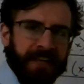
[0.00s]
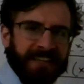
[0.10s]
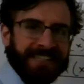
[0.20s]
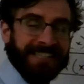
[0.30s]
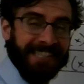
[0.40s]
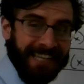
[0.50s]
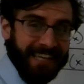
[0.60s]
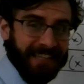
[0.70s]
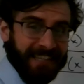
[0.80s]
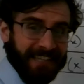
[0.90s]
being
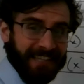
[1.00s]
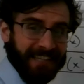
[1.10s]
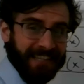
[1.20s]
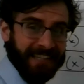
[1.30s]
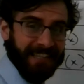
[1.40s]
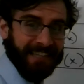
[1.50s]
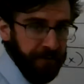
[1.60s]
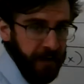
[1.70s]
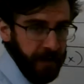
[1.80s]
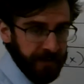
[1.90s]
secant squared
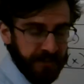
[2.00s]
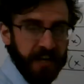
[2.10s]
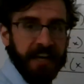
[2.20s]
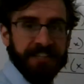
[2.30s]
of x.